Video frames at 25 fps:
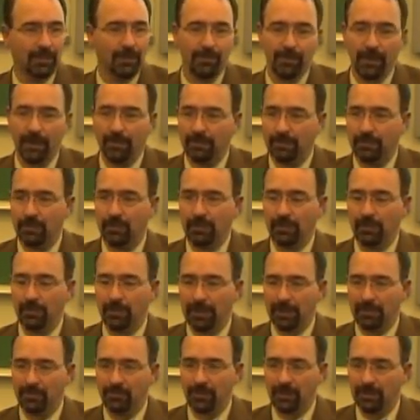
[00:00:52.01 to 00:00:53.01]
You've never sung the
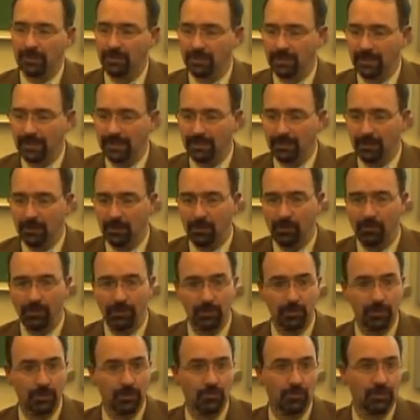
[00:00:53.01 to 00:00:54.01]
pie song. Sing it to Oh
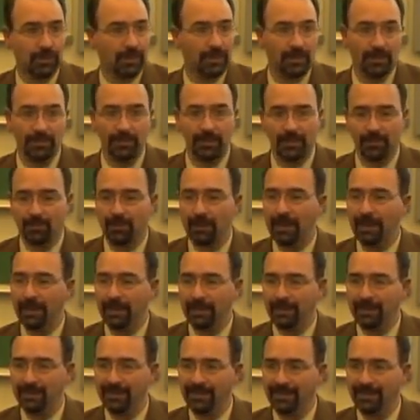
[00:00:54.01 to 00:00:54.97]
Christmas Tree. Y'all did great.